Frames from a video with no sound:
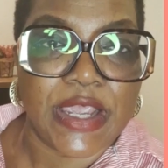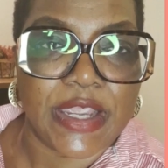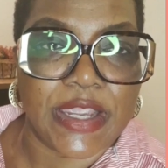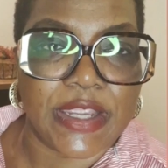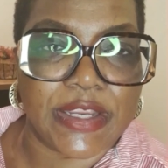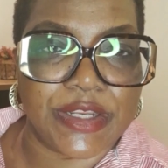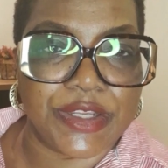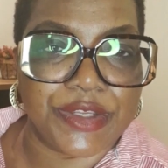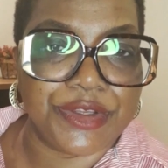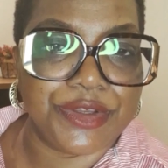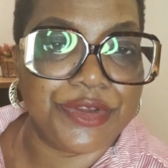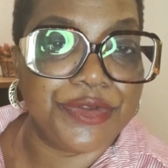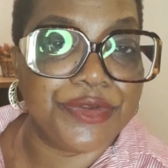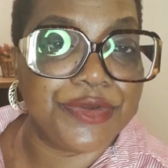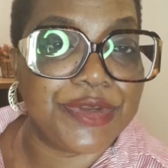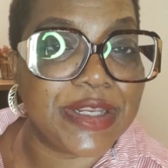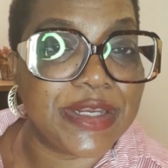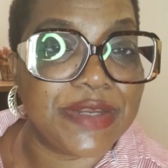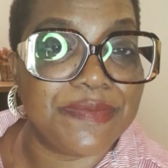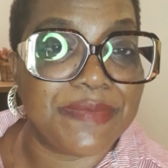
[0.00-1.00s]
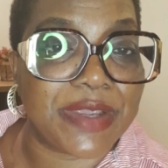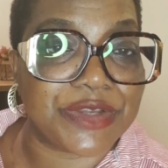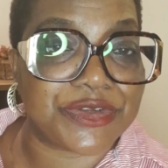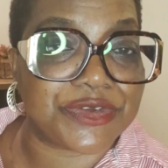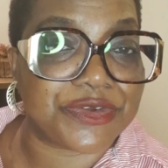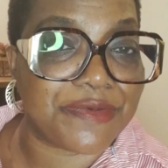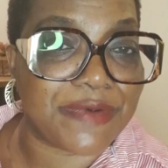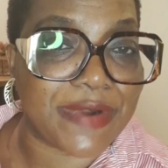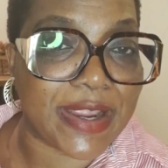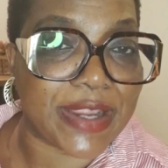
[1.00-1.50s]
You didn't
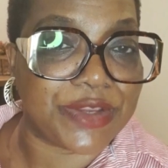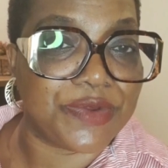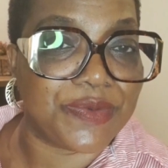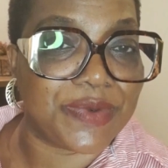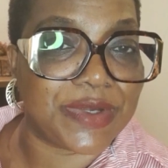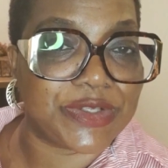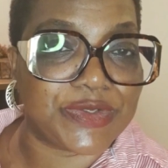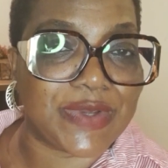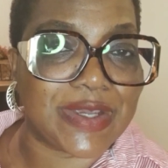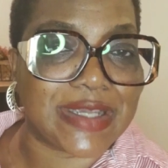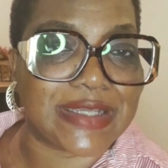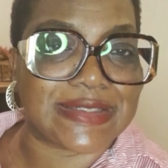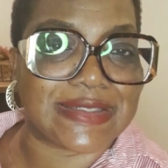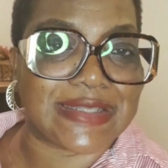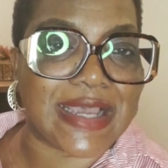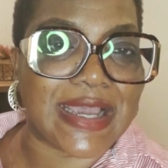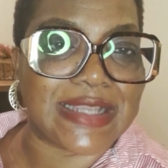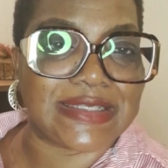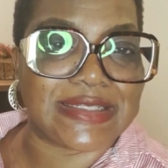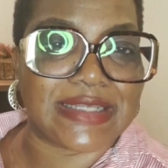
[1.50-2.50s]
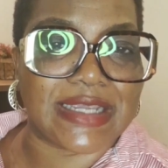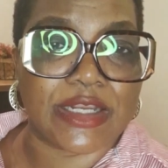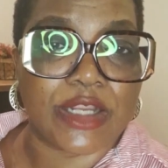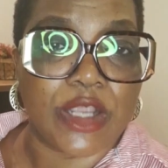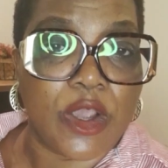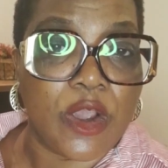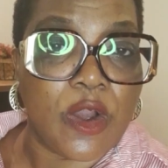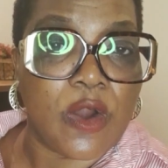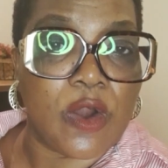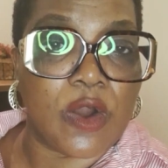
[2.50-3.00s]
measure right. You were too excited
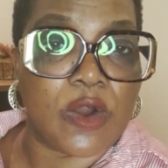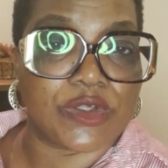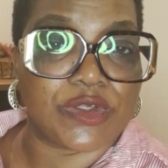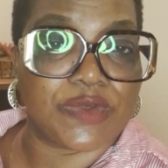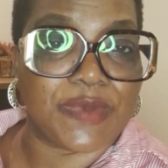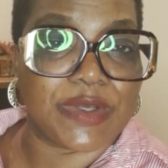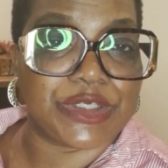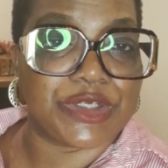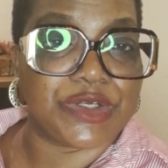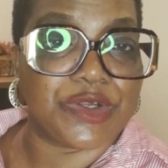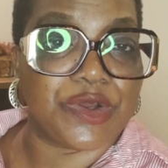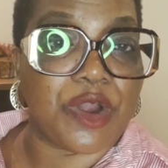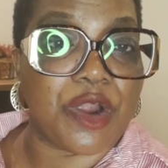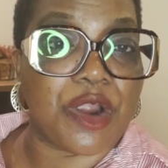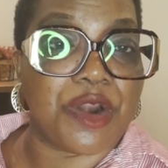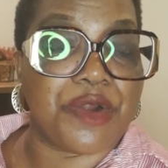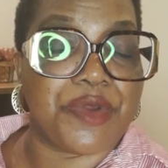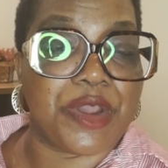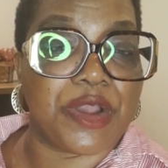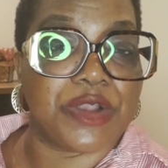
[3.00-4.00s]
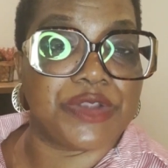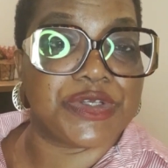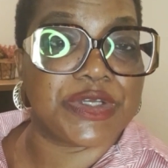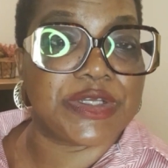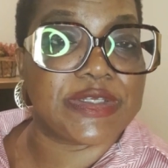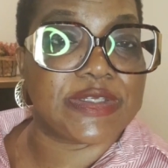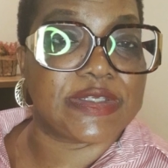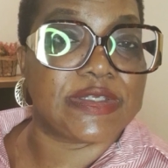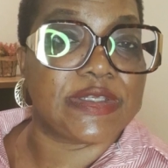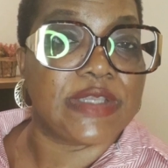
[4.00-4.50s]
or too much in a hurry, or
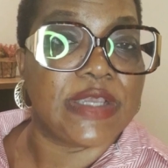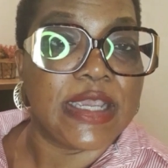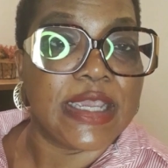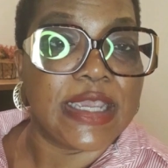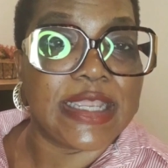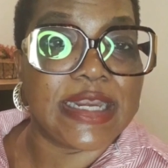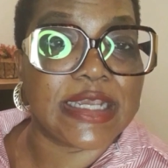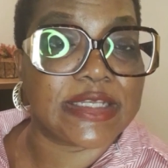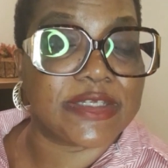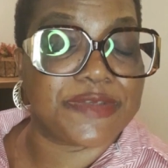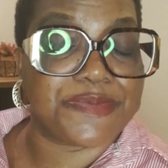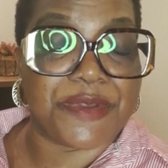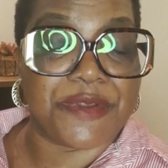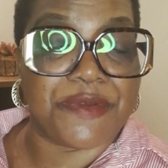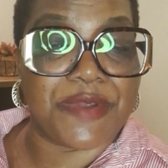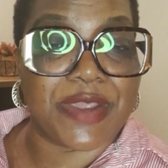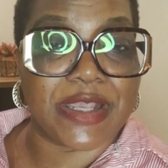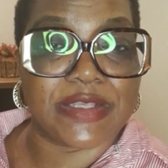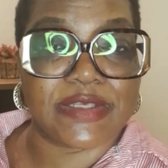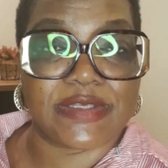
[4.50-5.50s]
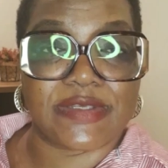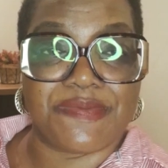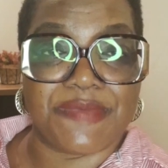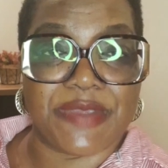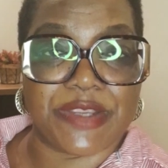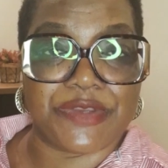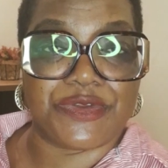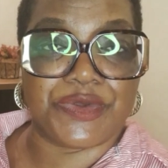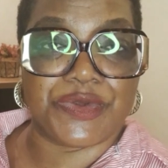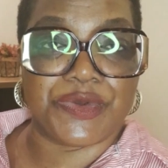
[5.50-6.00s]
just inexperience
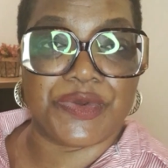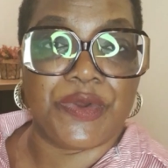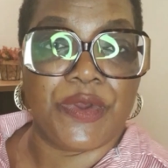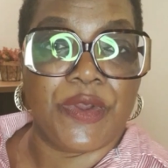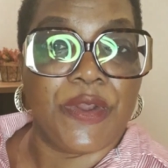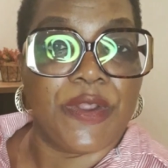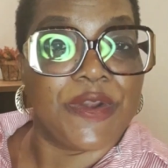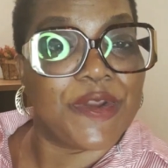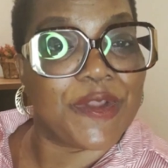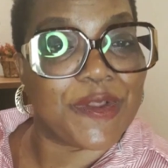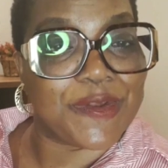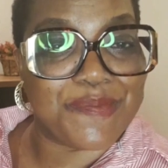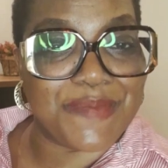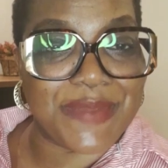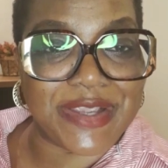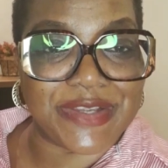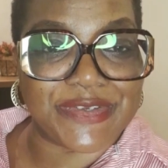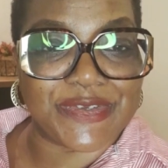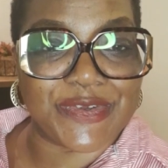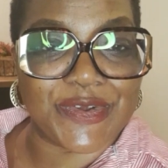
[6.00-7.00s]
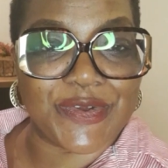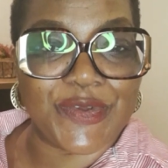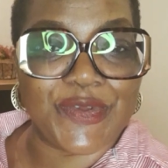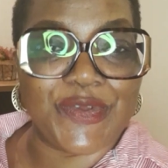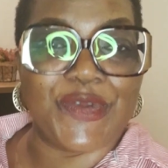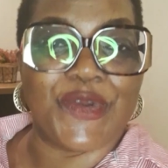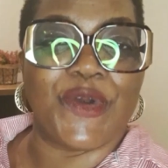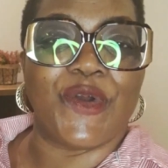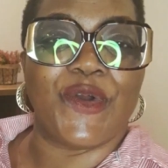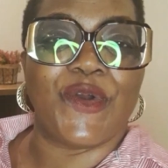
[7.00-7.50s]
made you not measure
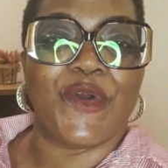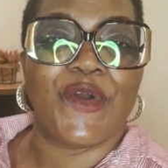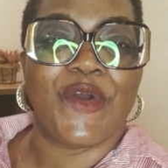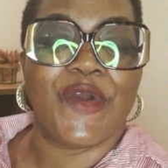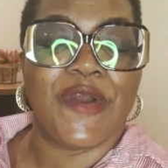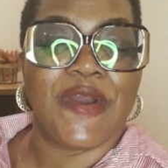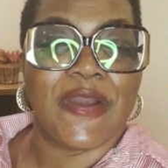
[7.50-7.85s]
your